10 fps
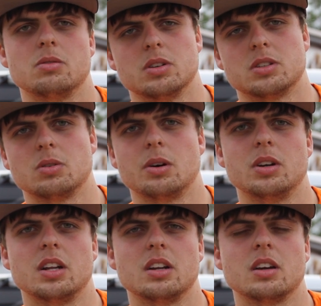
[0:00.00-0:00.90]
which way
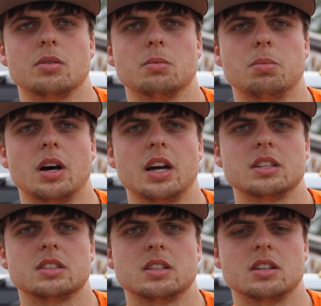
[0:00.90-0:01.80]
we need to go with the
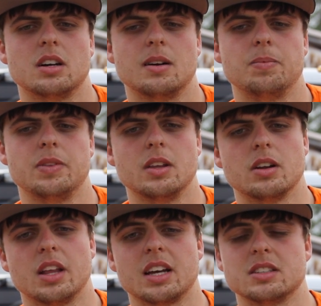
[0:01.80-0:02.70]
bikes. And you
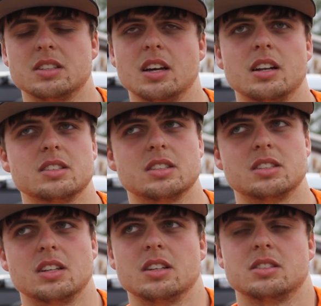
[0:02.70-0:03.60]
know, like I said,
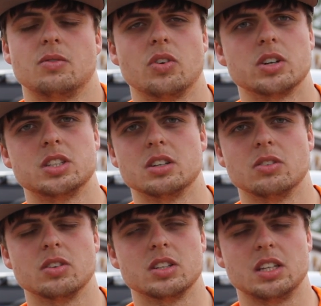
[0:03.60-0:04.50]
since it is the first year
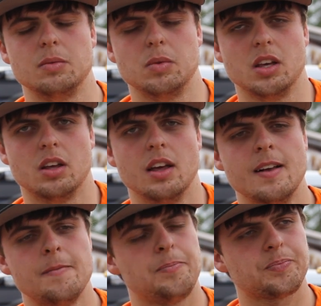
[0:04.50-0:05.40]
doing this team deal,
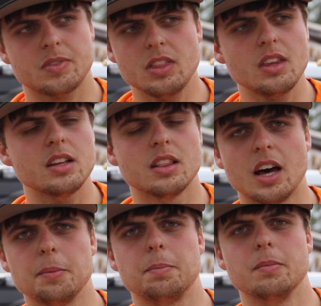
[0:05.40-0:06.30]
a
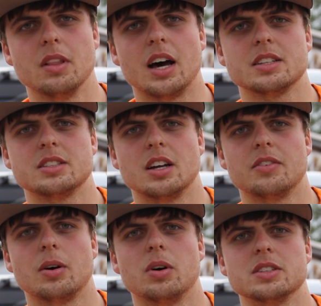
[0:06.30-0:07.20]
lot of
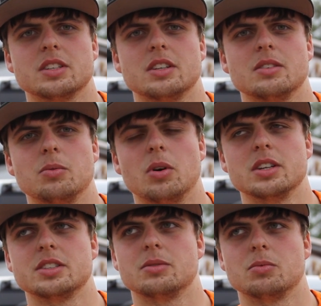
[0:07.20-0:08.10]
stuff I
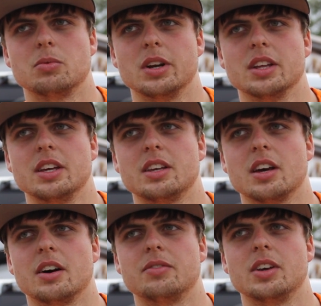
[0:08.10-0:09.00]
wasn't really
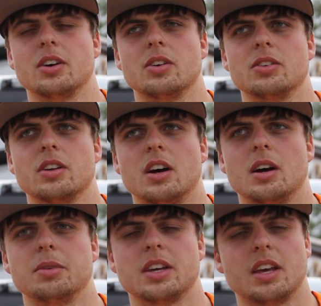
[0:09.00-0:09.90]
comfy
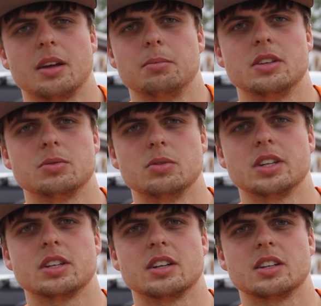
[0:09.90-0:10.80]
on, that can be
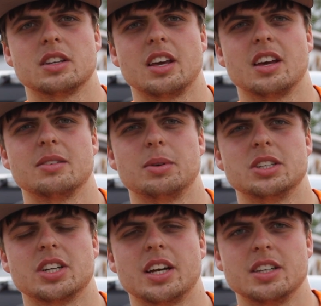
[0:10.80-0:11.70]
tweaked and can be
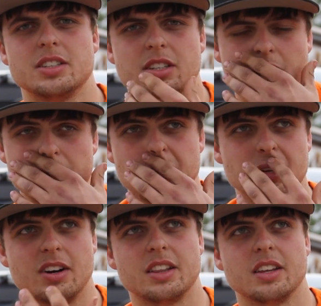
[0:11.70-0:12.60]
changed. You
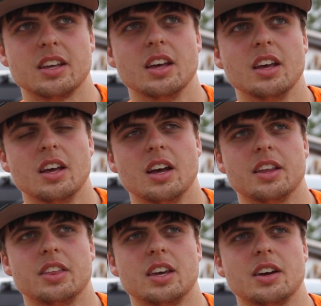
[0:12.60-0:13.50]
know, I
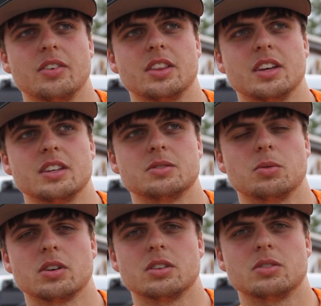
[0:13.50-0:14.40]
think everything's
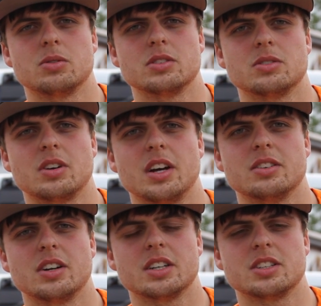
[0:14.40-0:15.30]
working towards the right
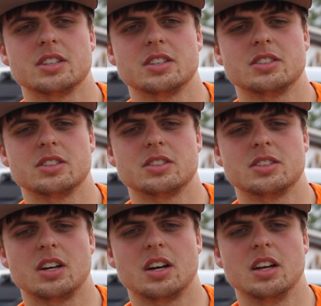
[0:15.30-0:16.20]
direction. It's just
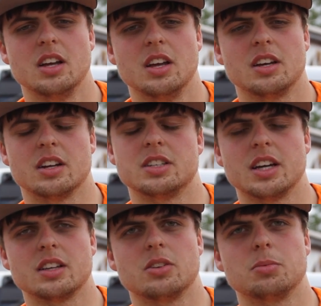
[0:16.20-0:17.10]
going to
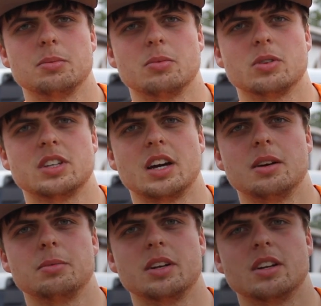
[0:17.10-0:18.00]
take a little bit more
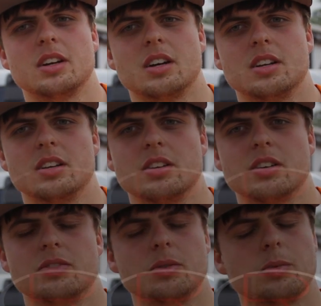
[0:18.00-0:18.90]
time, and you
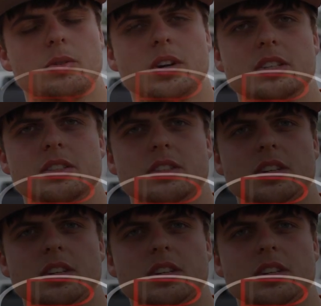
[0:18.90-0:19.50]
know, a few more races to